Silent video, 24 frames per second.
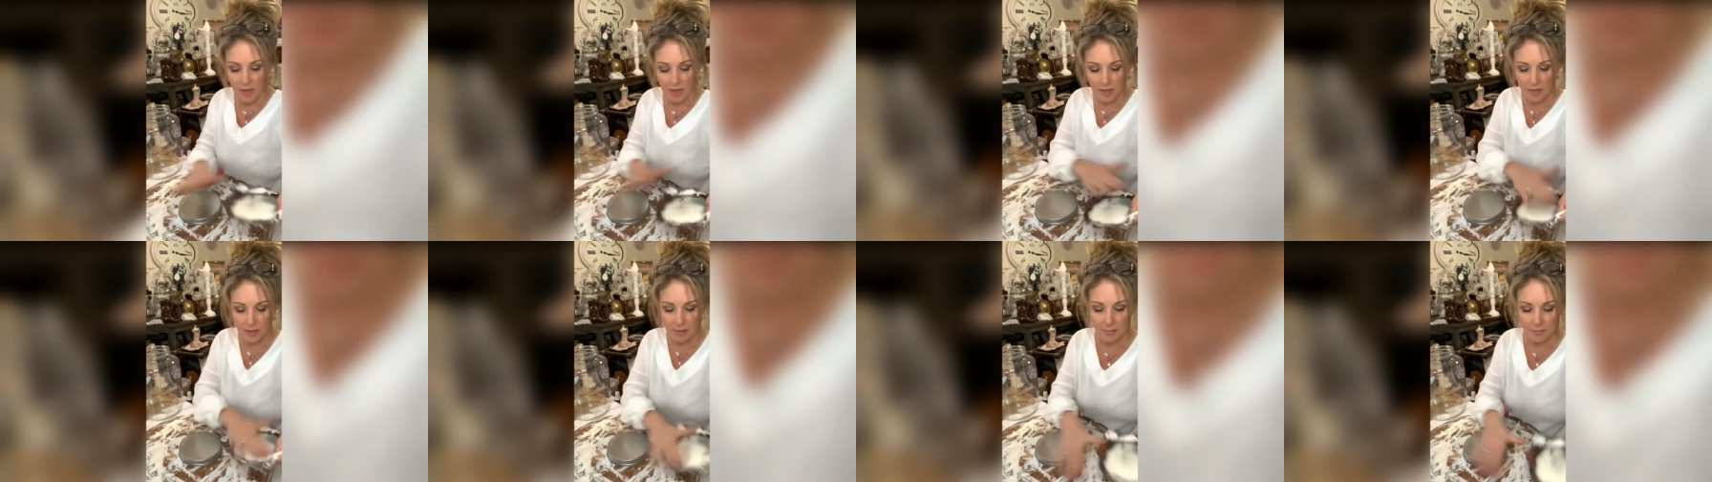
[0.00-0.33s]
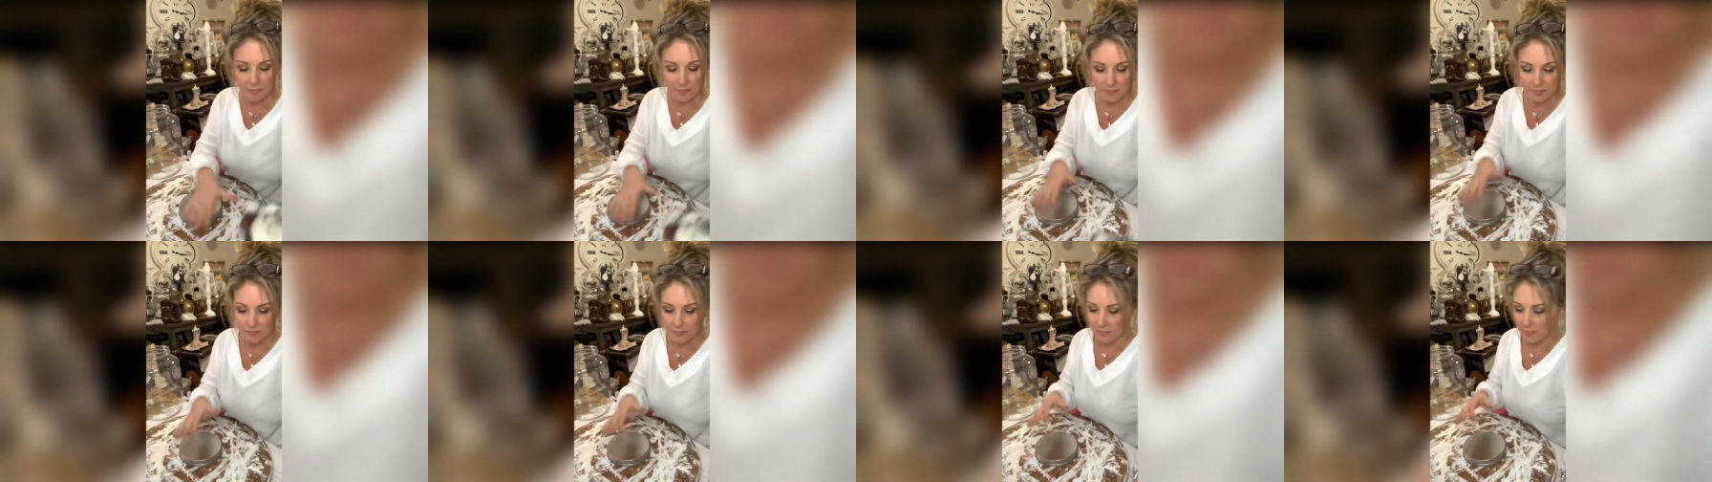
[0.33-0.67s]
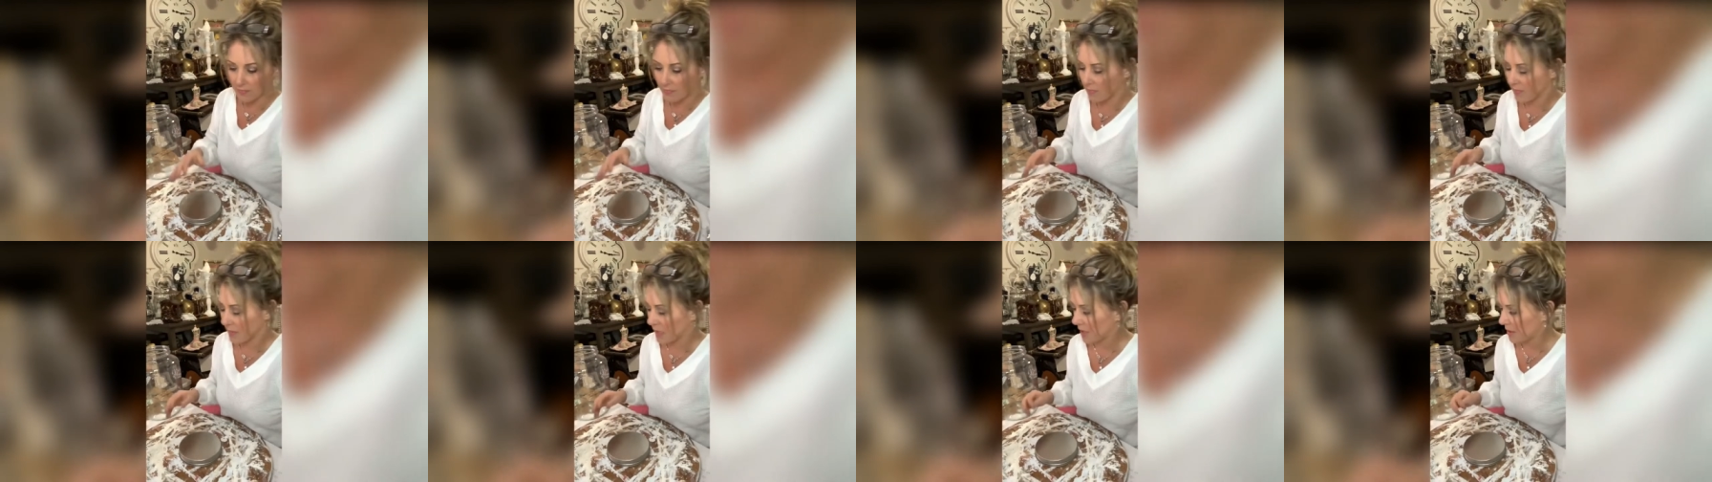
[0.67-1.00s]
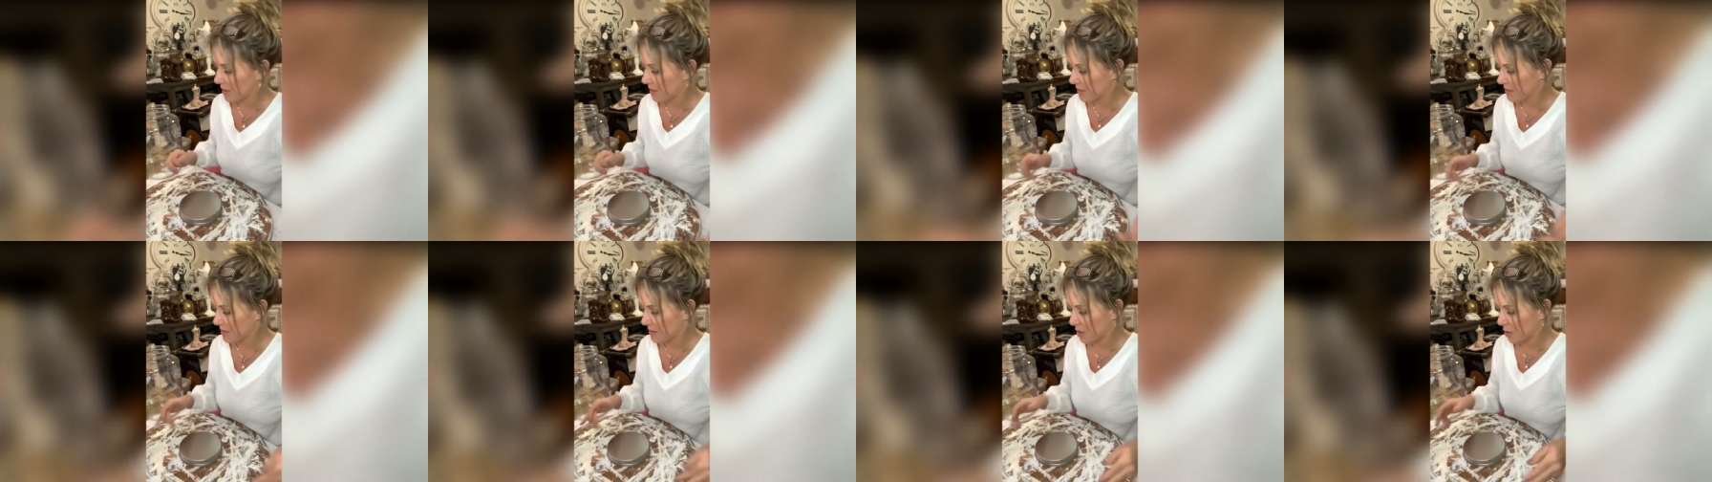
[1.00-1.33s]
Um,
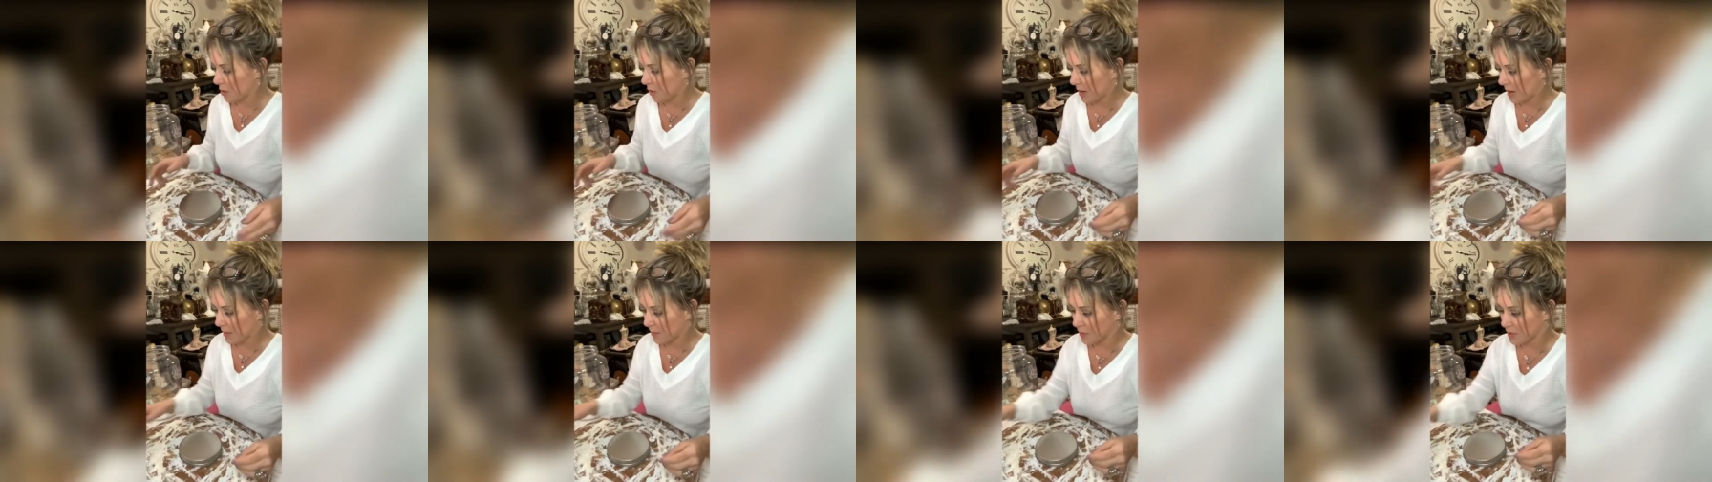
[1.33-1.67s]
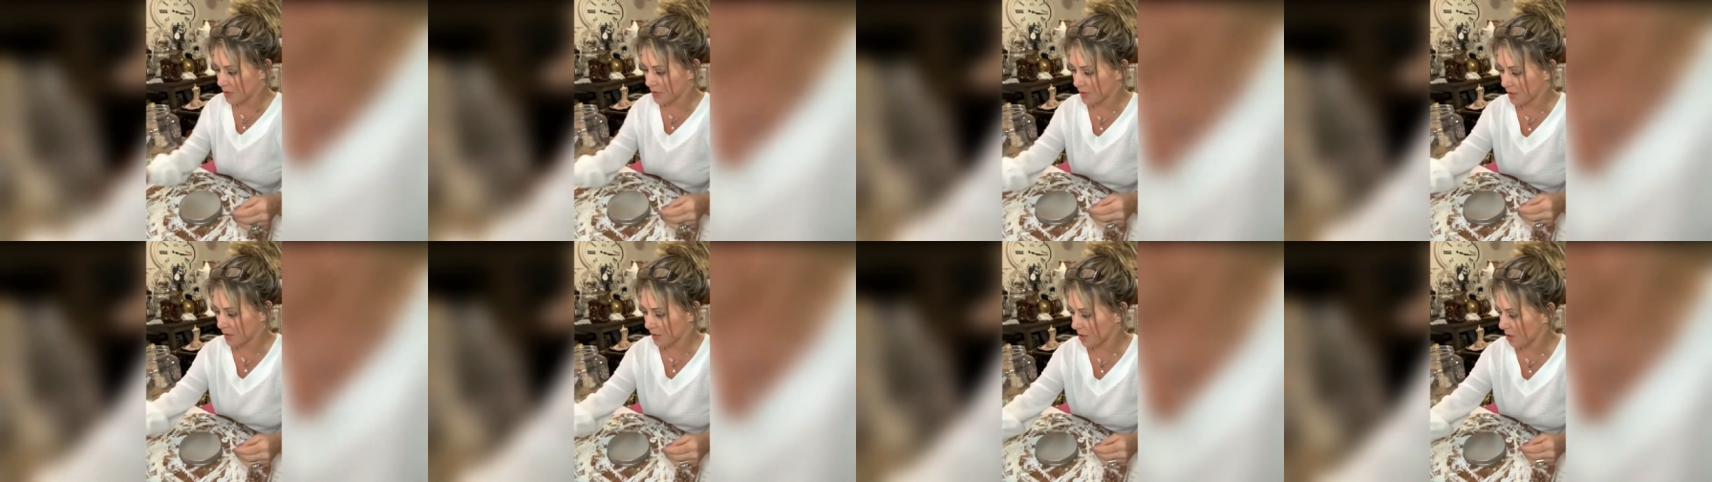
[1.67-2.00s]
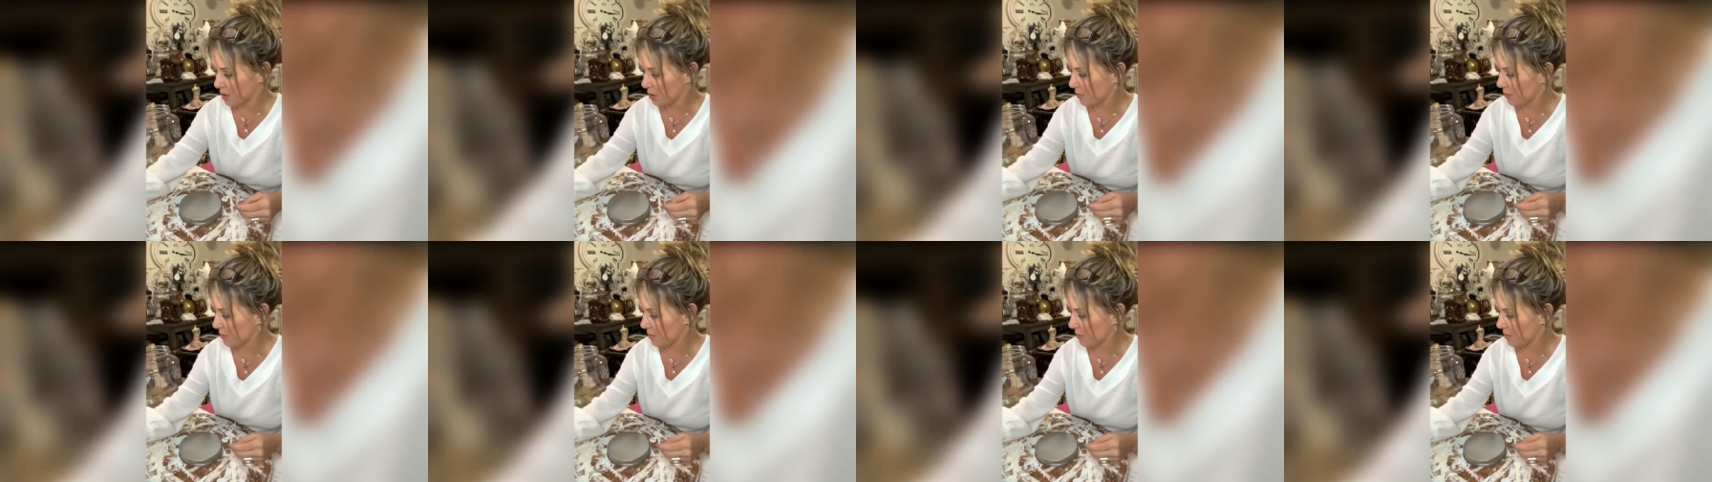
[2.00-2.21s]
so I'm just going to